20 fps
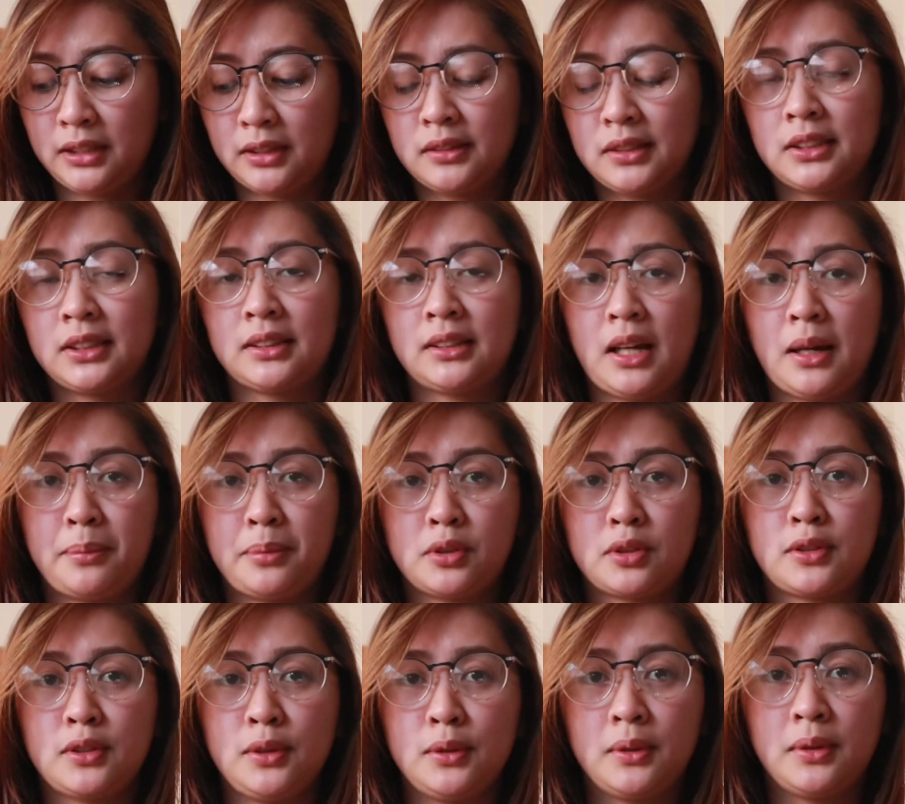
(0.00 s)

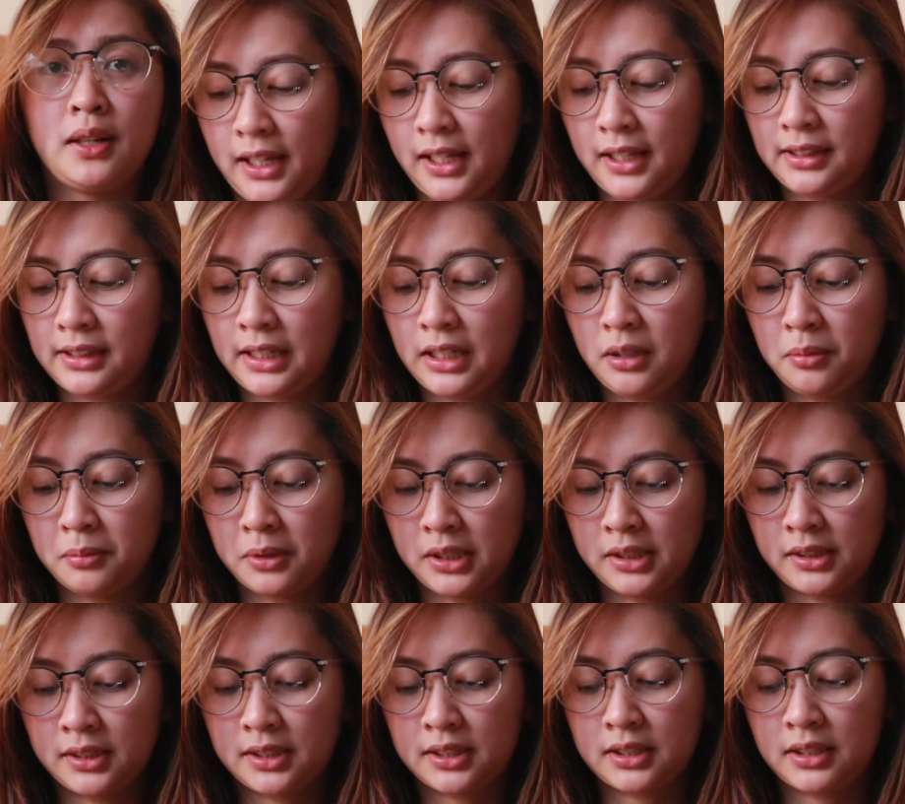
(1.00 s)
natatapos yung 18
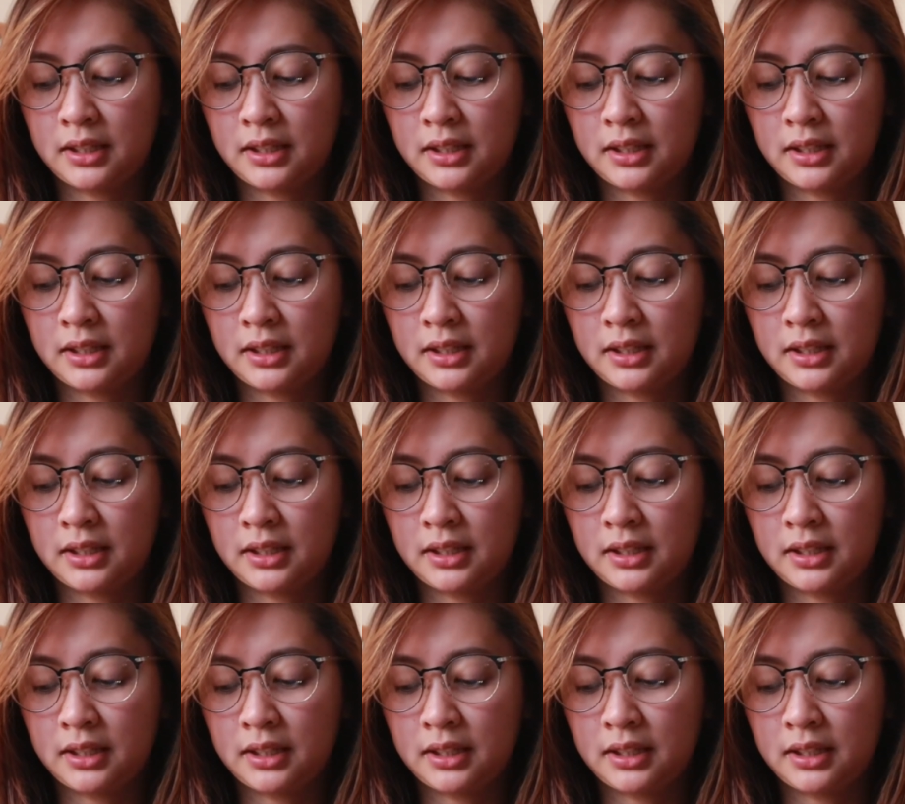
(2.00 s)
months